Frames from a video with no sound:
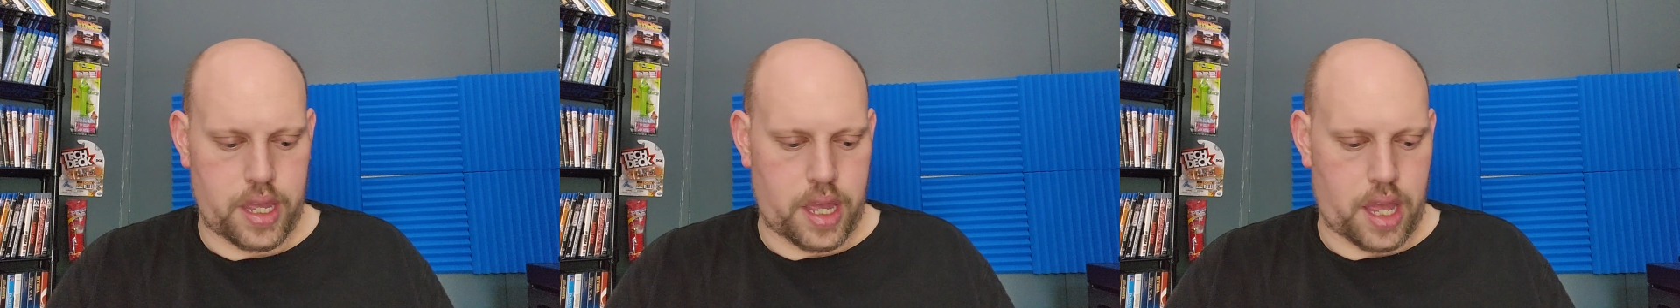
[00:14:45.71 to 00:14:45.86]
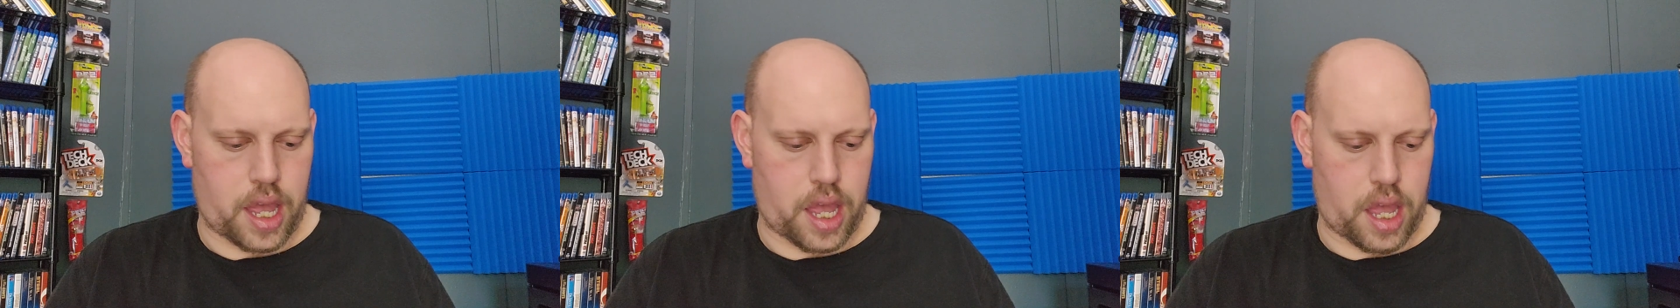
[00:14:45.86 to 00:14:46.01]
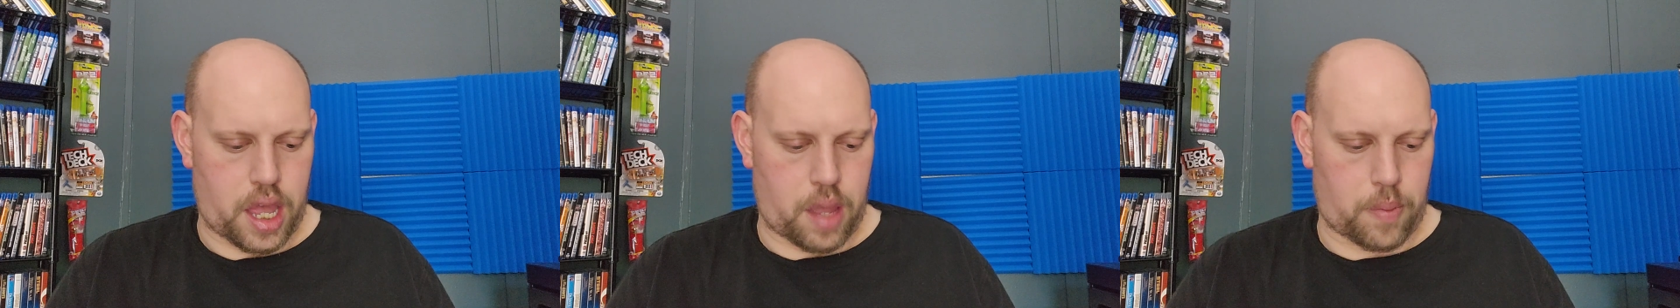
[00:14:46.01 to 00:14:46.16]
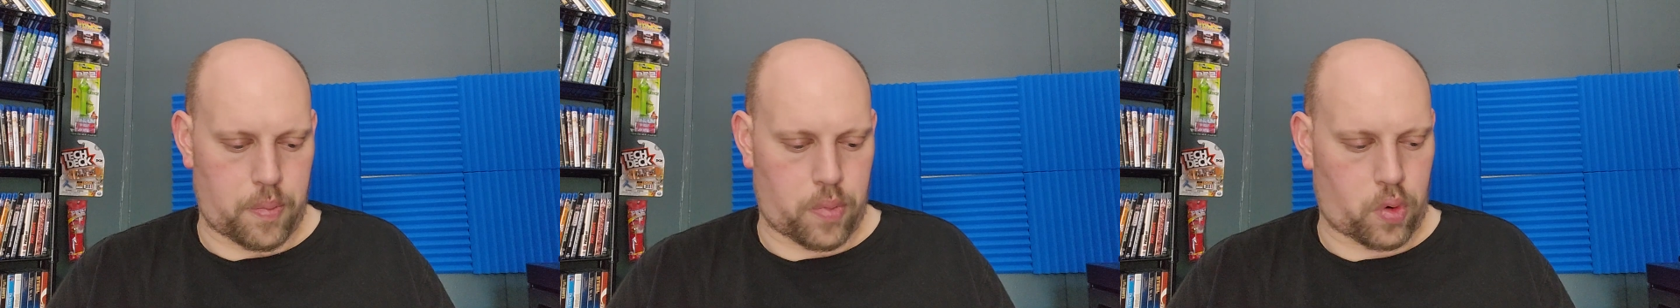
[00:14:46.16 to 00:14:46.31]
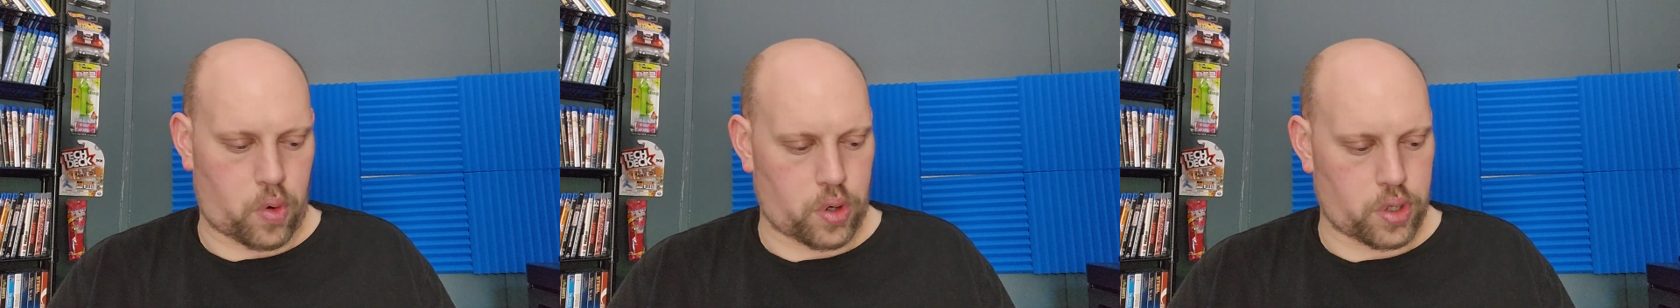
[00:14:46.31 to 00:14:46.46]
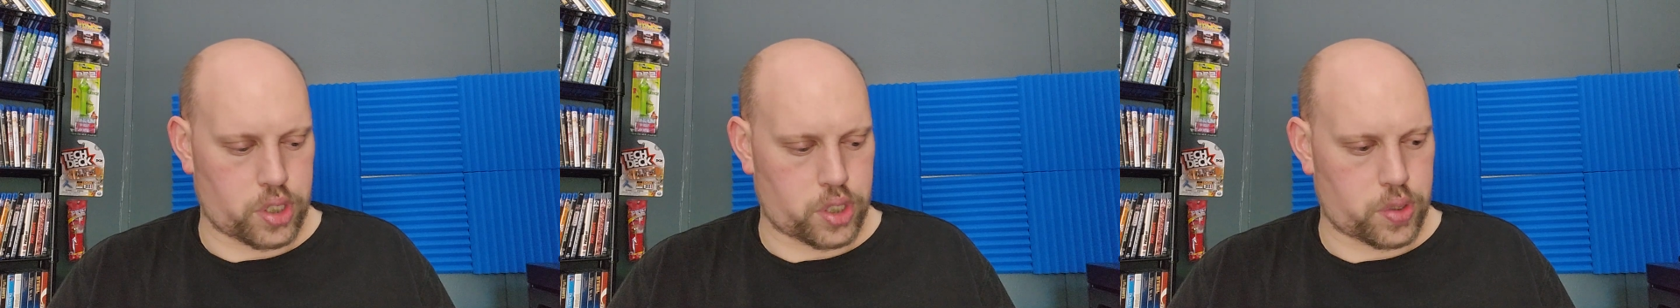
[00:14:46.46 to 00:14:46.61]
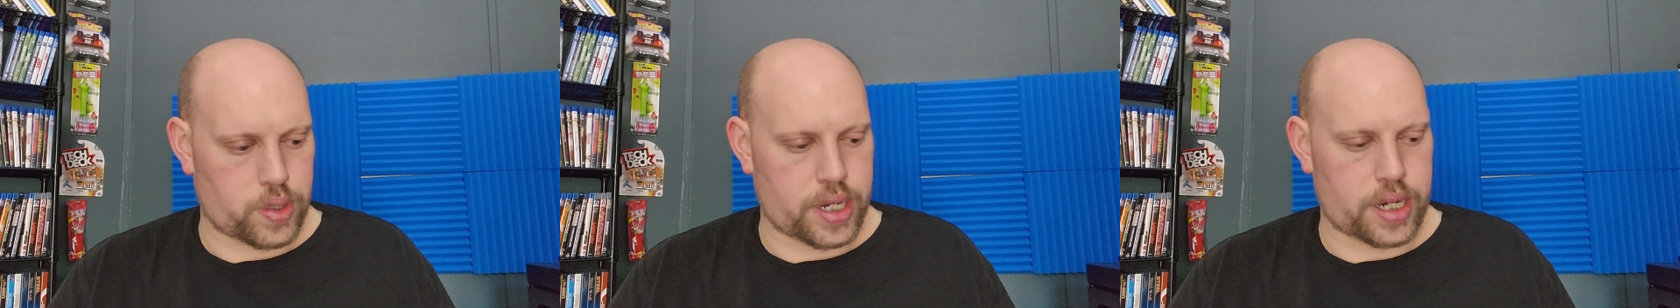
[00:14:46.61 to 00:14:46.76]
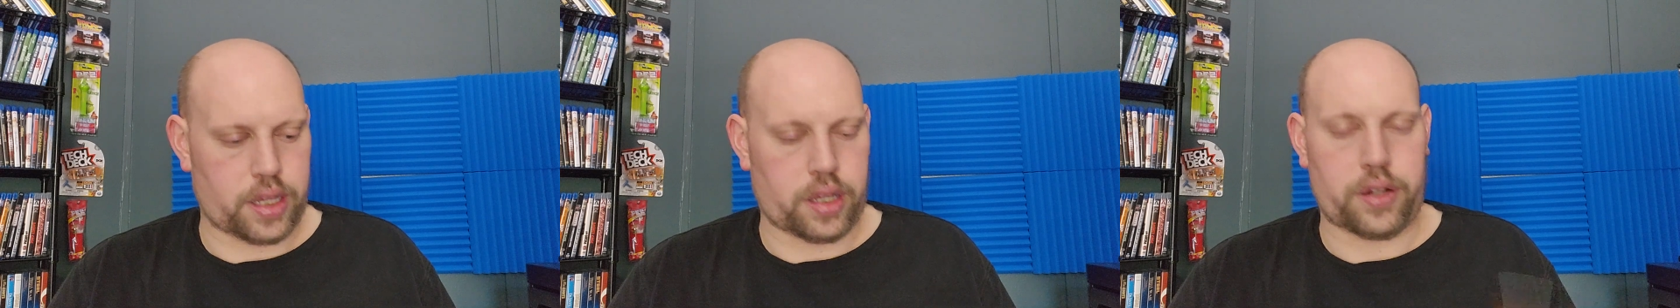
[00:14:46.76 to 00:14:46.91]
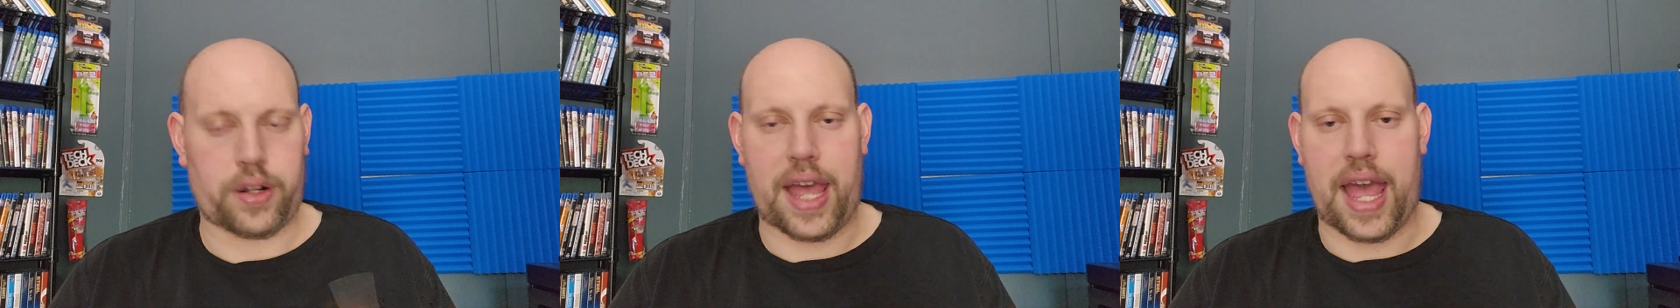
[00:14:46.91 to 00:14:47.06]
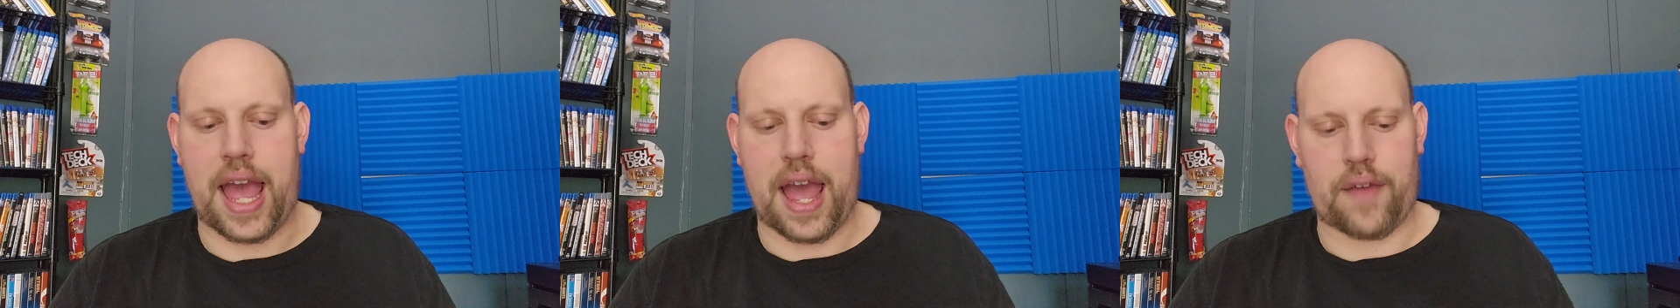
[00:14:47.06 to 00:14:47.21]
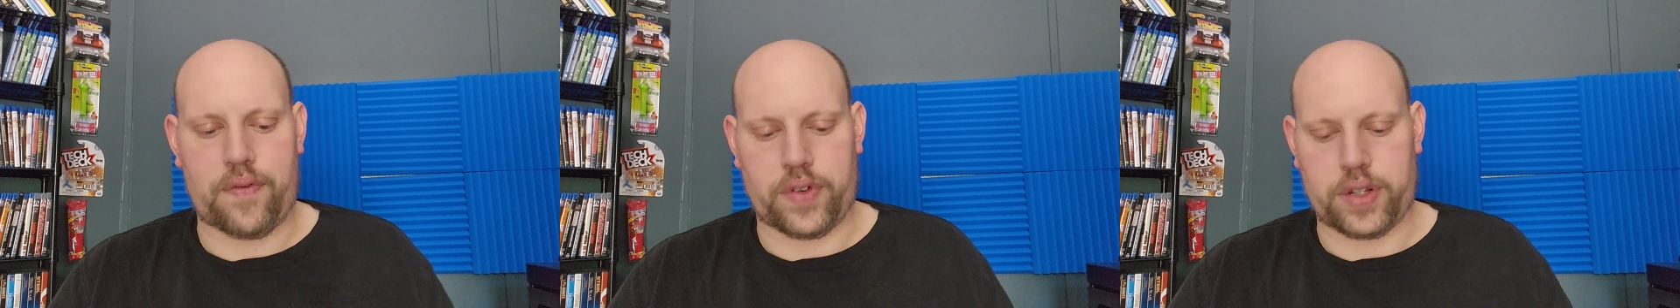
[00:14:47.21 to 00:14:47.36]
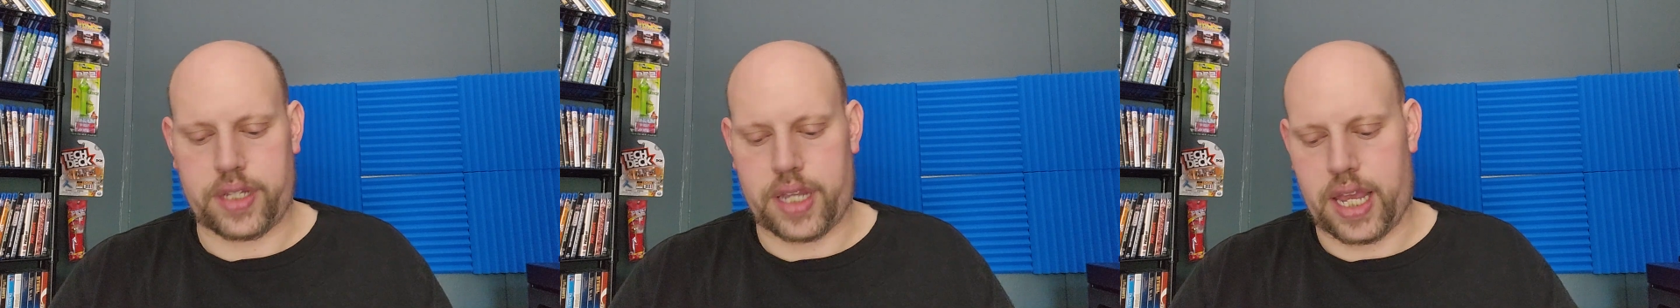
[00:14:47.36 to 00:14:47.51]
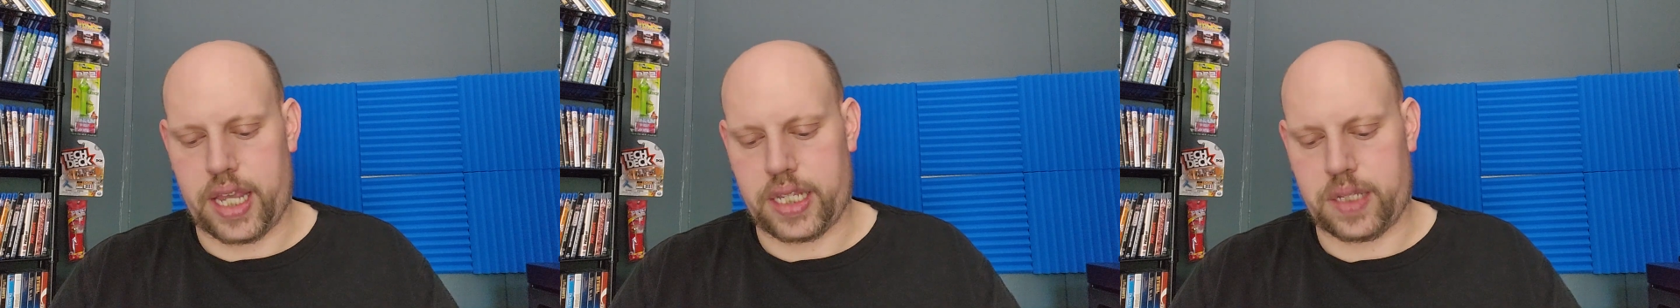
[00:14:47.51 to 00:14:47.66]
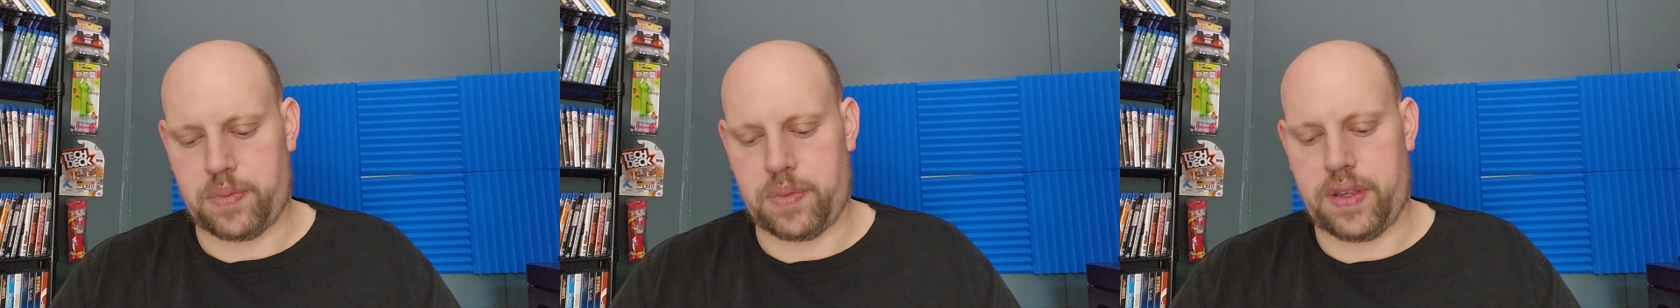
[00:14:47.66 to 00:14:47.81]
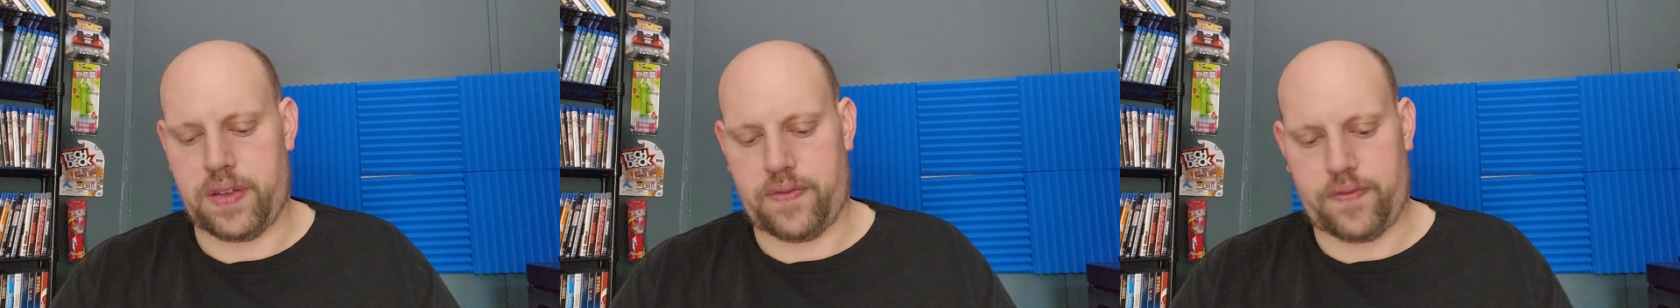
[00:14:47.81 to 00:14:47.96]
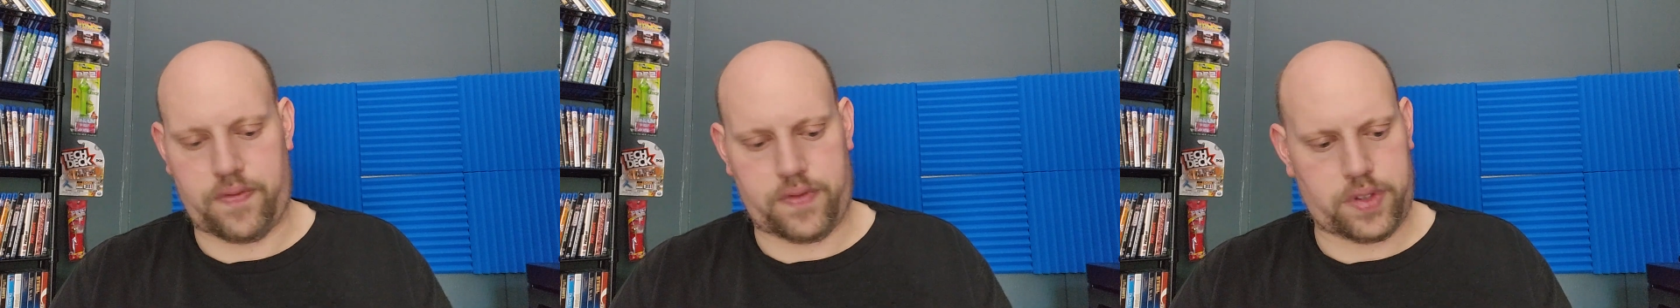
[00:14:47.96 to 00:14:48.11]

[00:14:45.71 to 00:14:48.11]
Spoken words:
Of course, you get a little advertisement